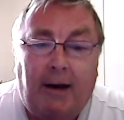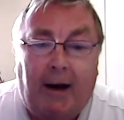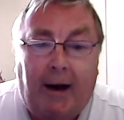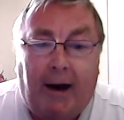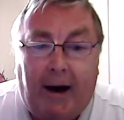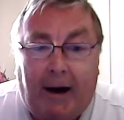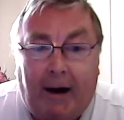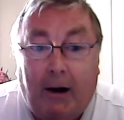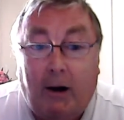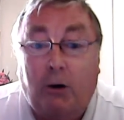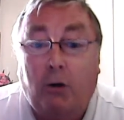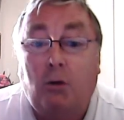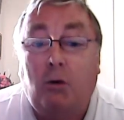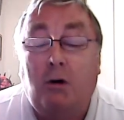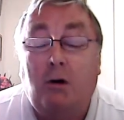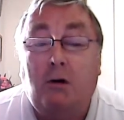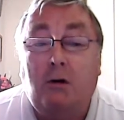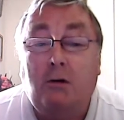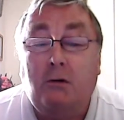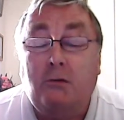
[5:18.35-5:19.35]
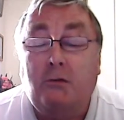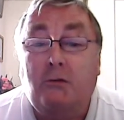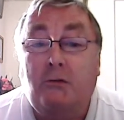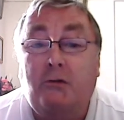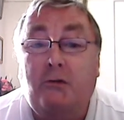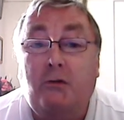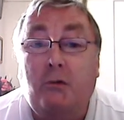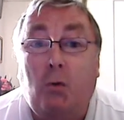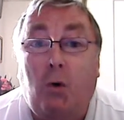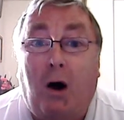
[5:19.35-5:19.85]
how
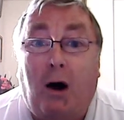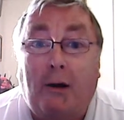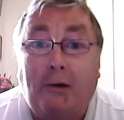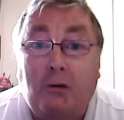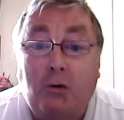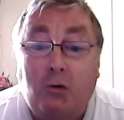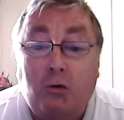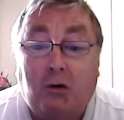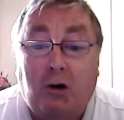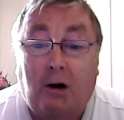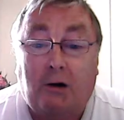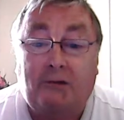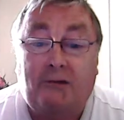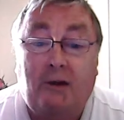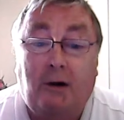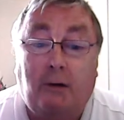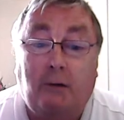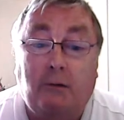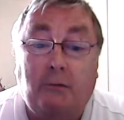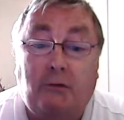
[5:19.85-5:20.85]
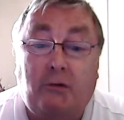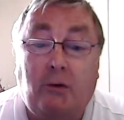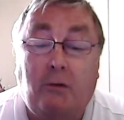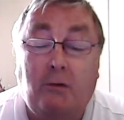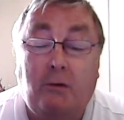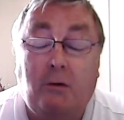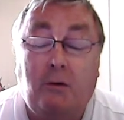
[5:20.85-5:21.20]
to unhook ourselves.